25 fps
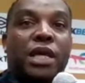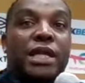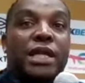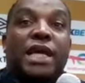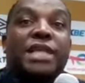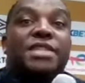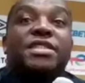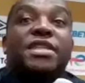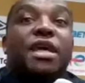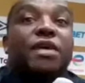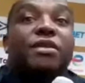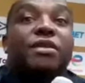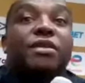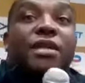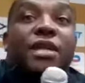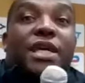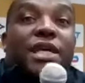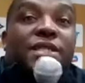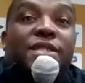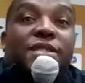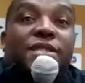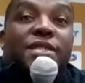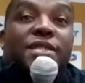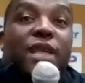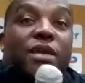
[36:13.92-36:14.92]
And that's a,
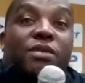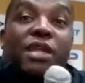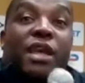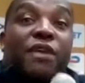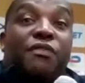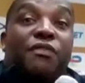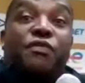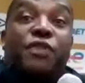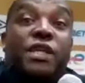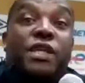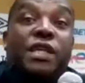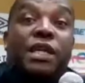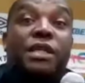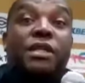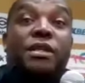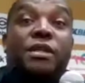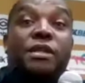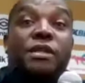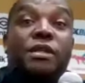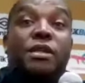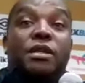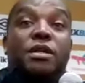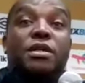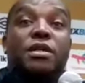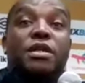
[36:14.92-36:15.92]
a South
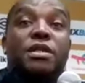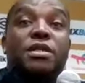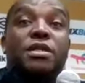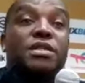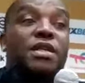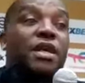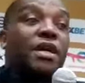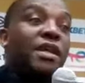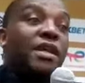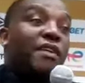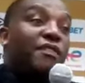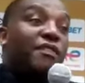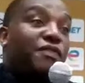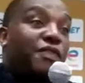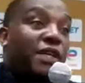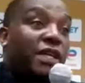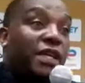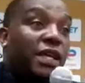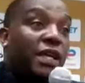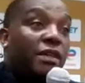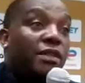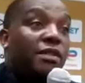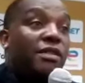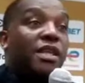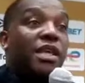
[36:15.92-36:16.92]
African South
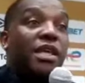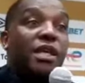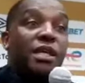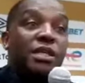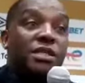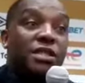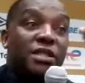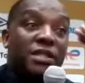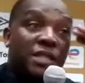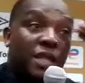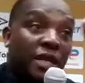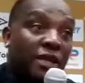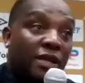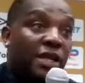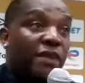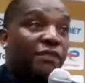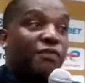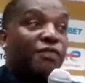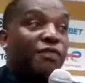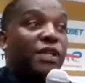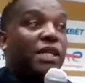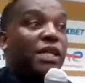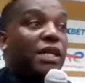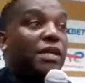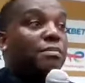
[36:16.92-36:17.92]
African thing. It's a South
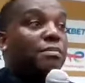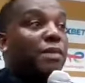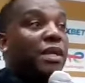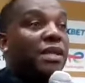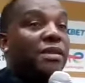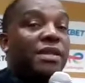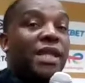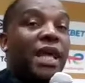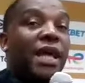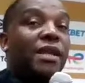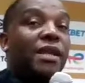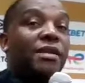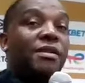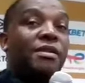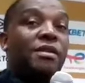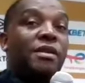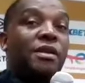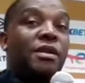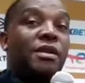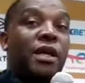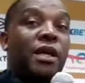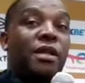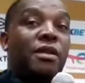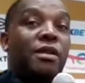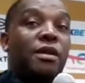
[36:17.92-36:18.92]
African
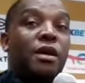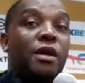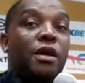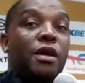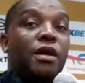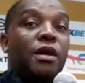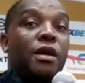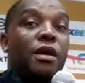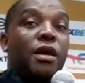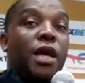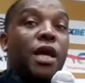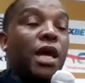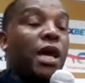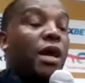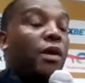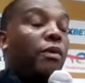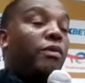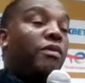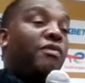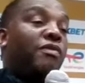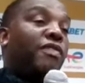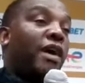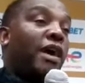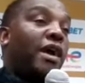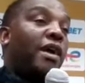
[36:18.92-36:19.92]
mentality that
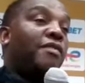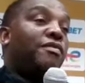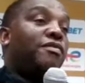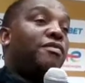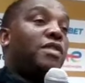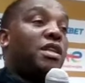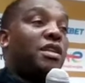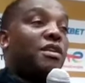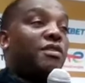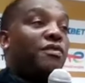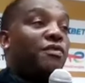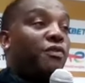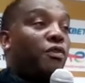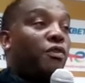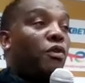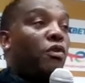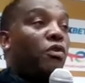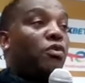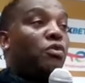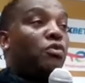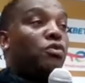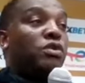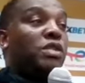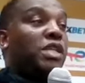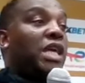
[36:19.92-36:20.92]
uh, if I have three,
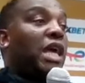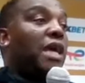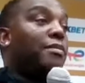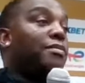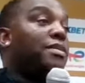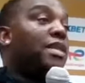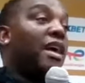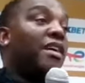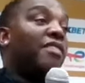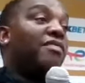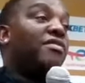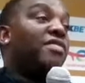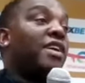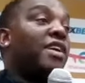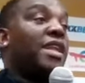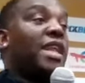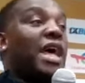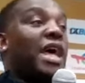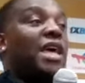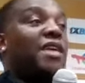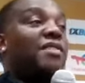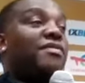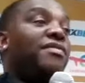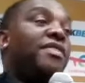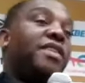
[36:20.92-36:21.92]
four good games, I've
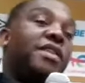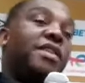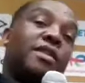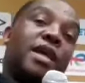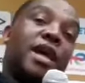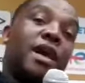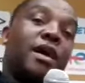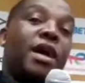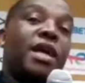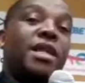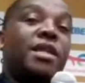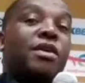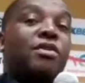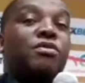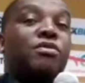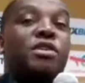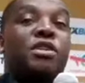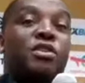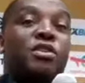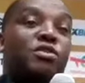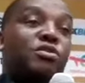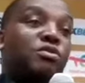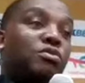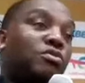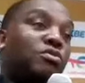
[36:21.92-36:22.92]
arrived, and now I don't
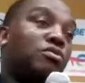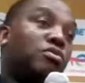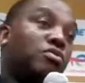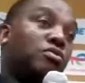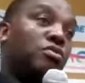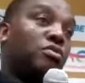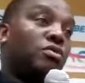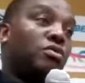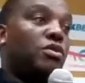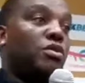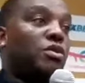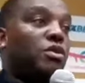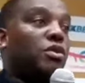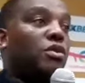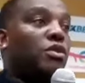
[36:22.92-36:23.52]
need to,